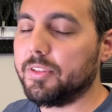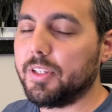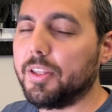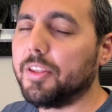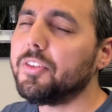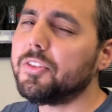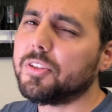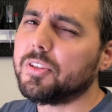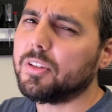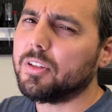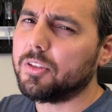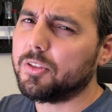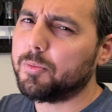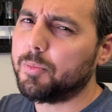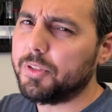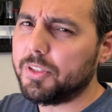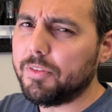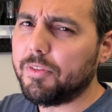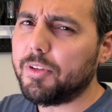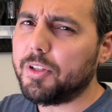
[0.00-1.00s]
Now this
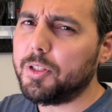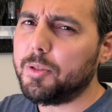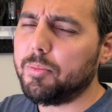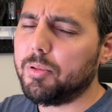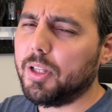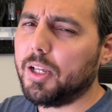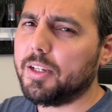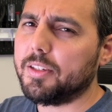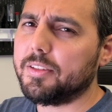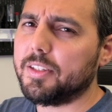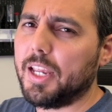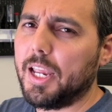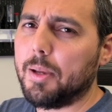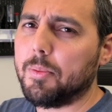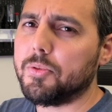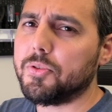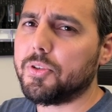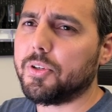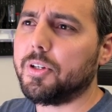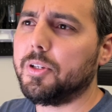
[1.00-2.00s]
specifically applies to
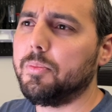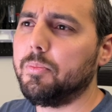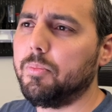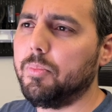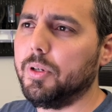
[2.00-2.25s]
Amazon,